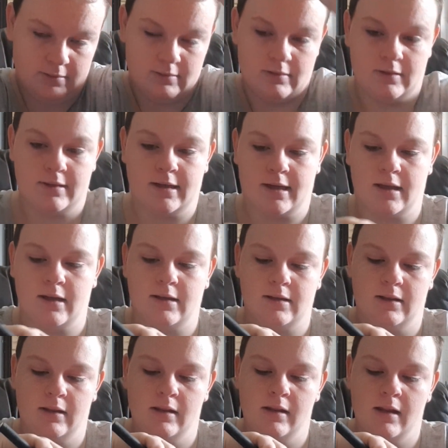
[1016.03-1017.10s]
So it's like a
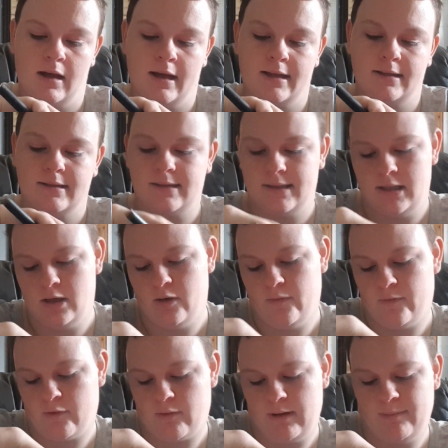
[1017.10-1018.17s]
light
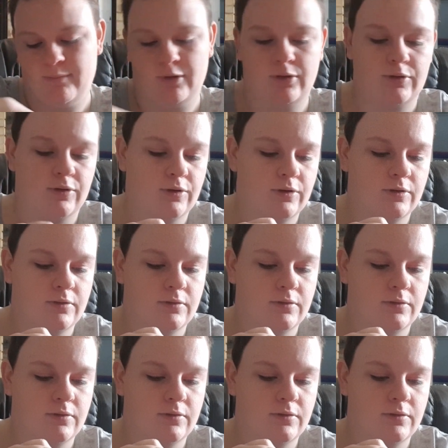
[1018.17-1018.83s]
silvery blue.